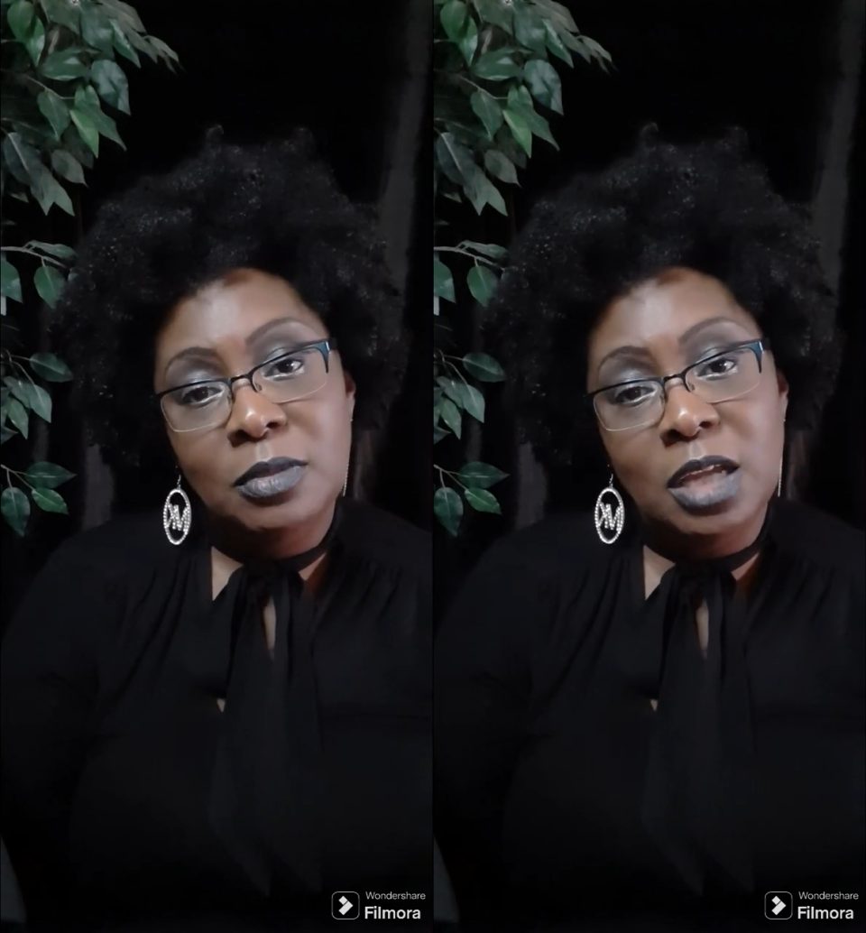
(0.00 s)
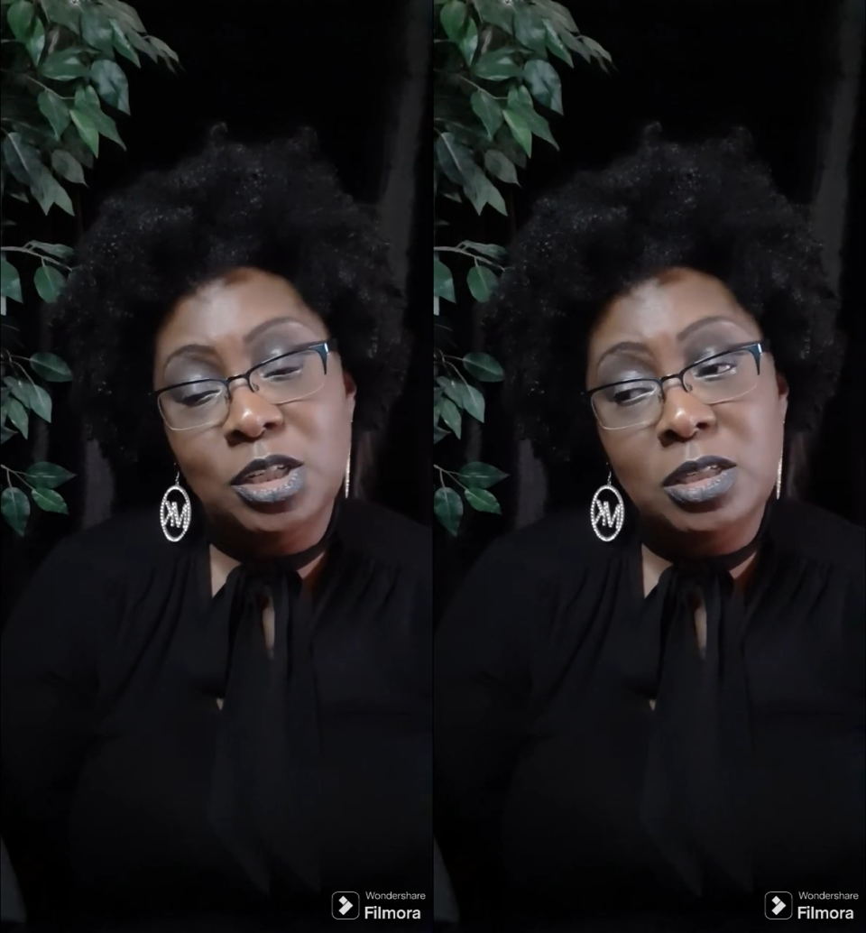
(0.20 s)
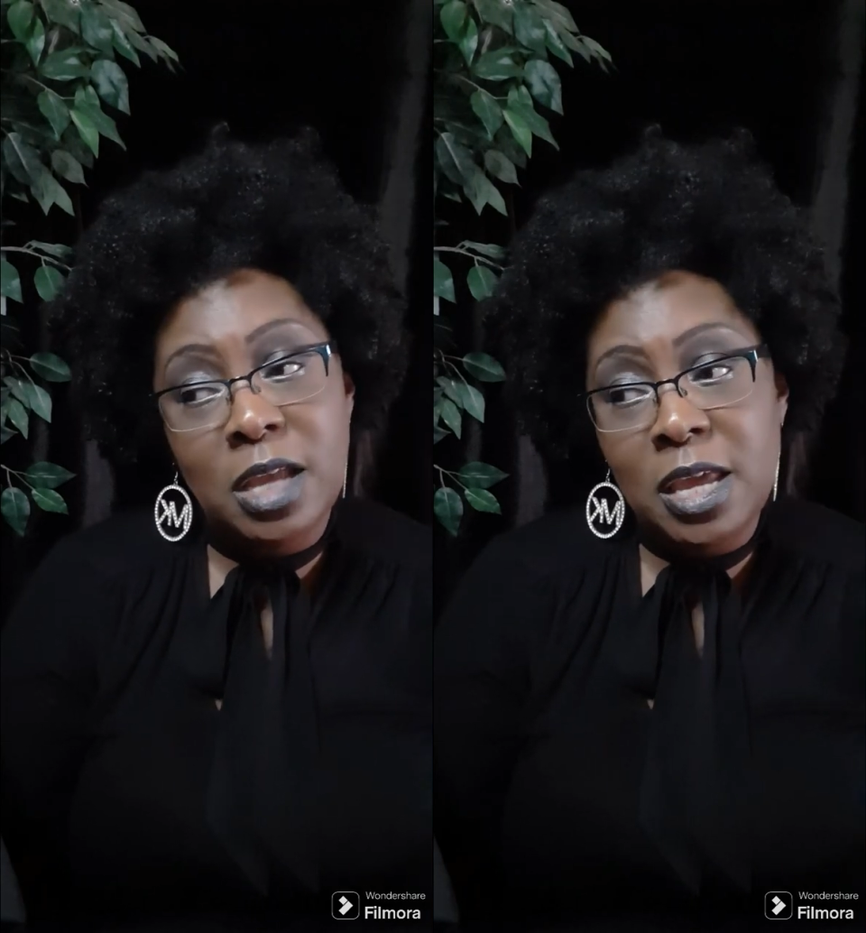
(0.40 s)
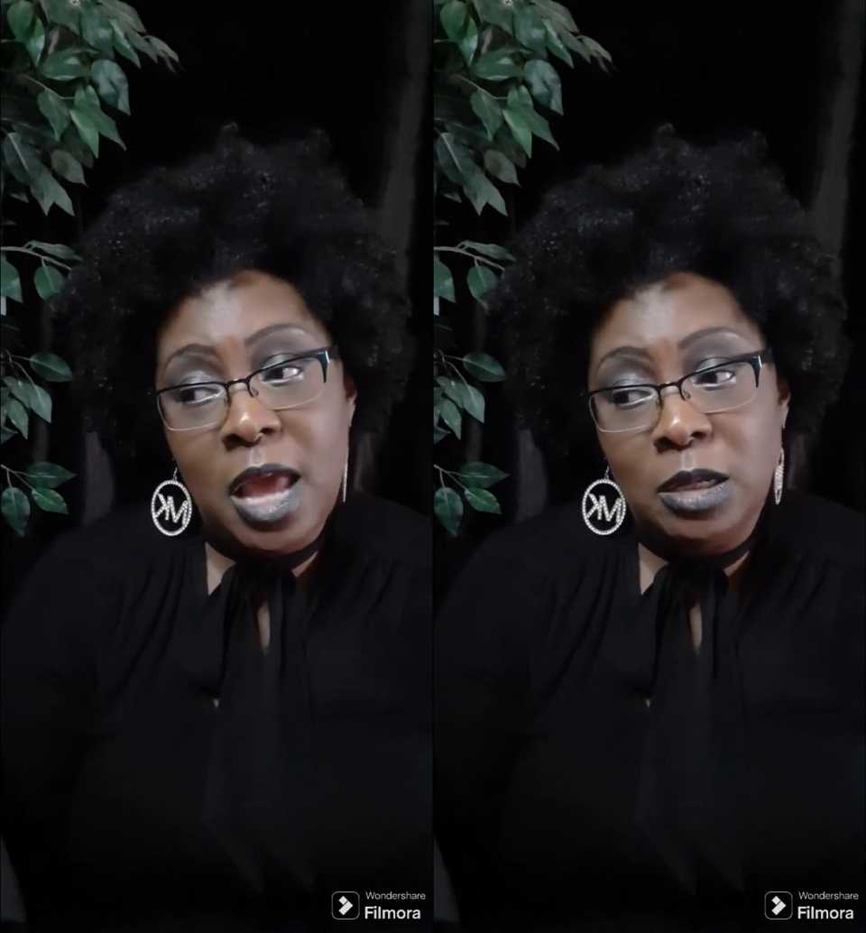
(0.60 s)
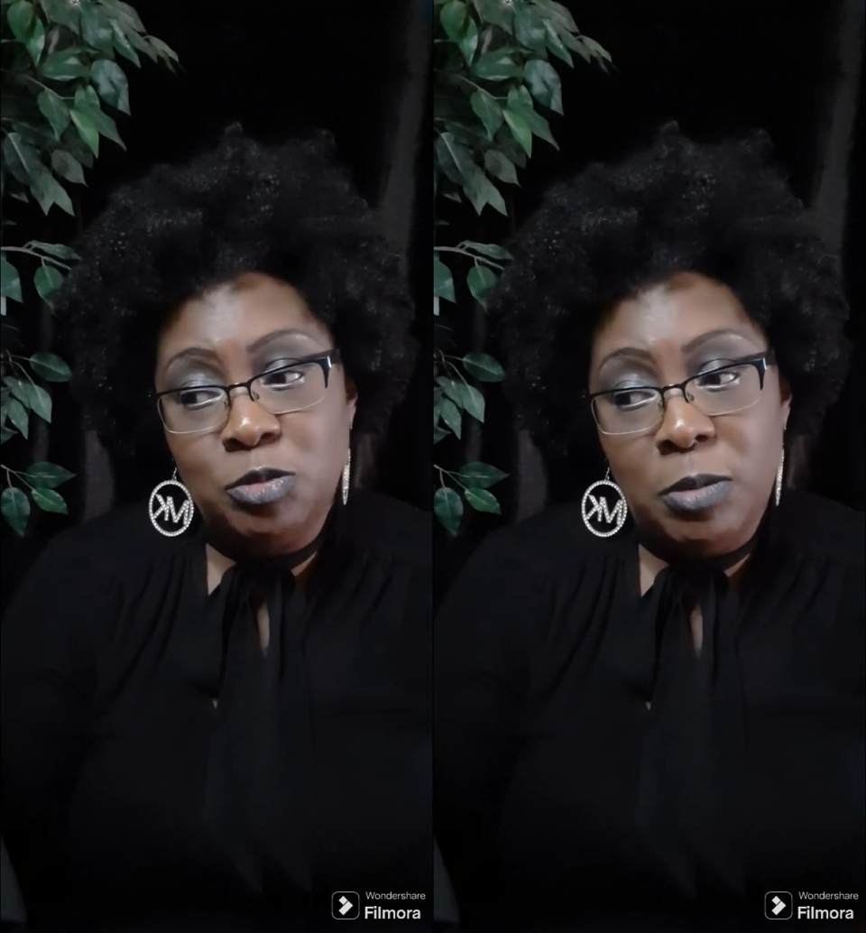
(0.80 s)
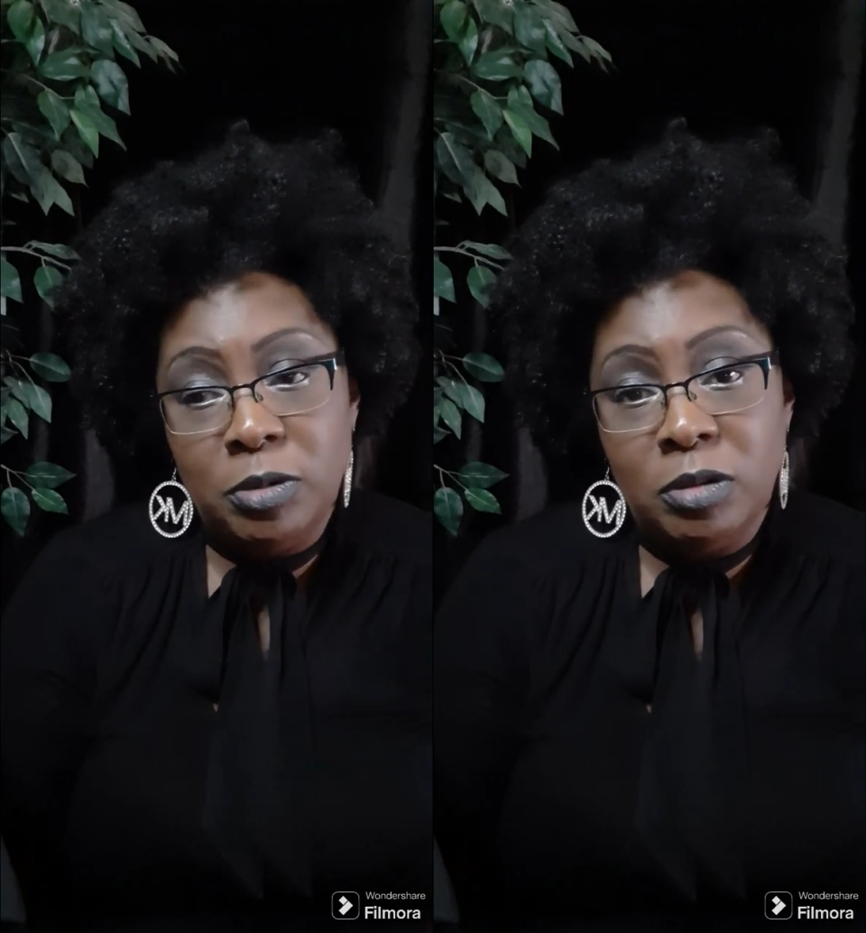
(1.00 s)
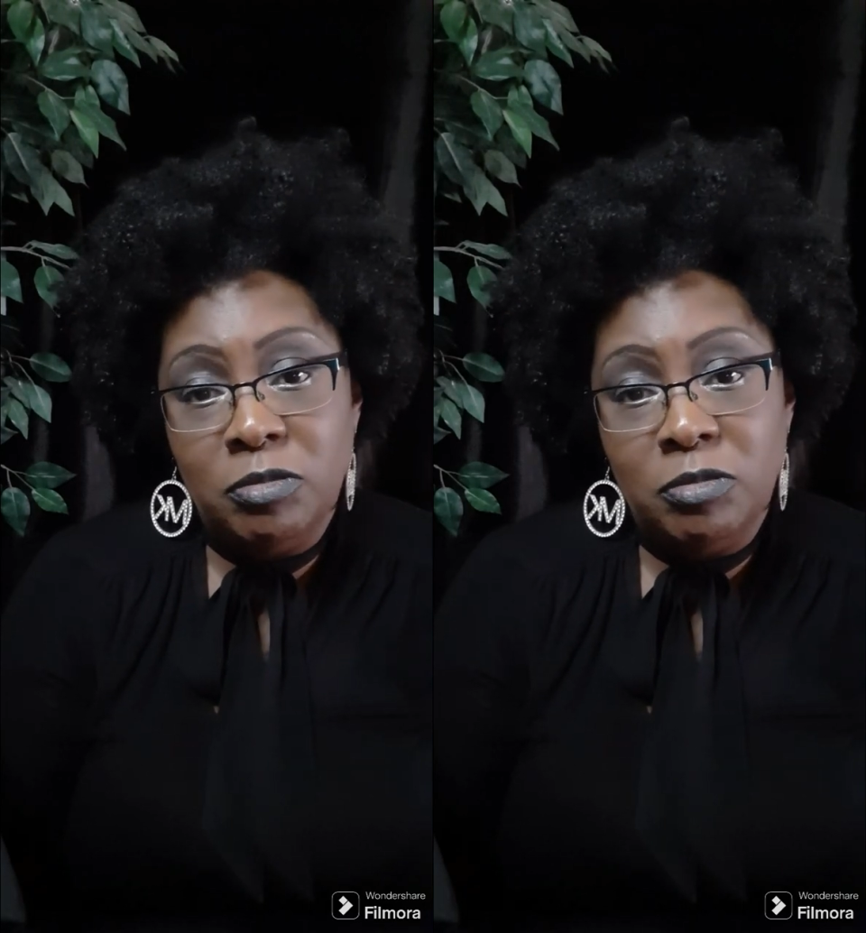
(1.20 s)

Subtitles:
And she said he kind of tripped on the